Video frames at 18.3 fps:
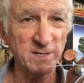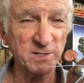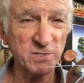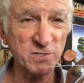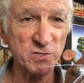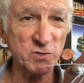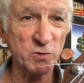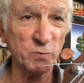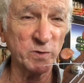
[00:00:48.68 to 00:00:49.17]

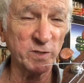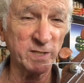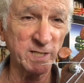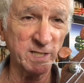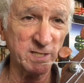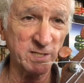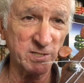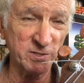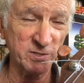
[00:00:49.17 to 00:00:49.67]
So we'll
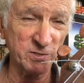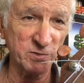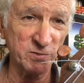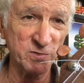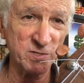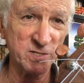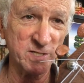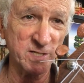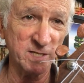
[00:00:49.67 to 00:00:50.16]
get to
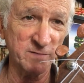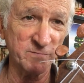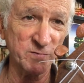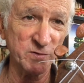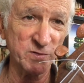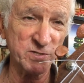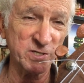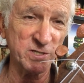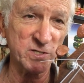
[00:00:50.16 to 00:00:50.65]
those
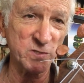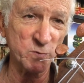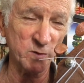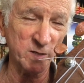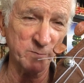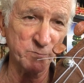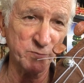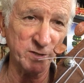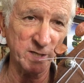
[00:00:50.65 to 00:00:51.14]
inversions
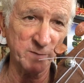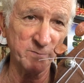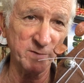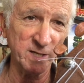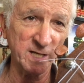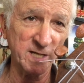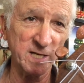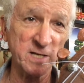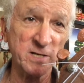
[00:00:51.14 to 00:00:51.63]
where I'm putting
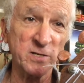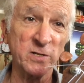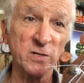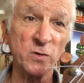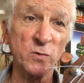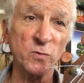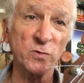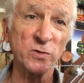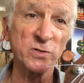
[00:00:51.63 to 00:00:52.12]
melody to the
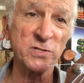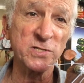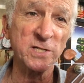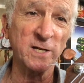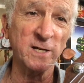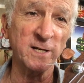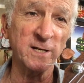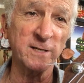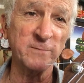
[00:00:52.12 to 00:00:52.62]
chords
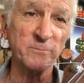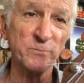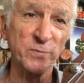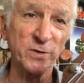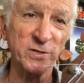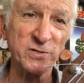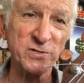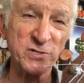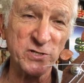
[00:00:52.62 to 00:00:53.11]
on
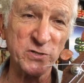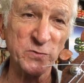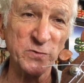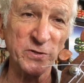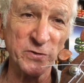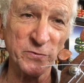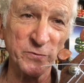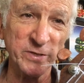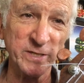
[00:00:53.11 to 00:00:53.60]
parts two
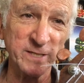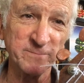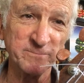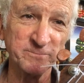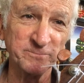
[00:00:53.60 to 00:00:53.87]
and three.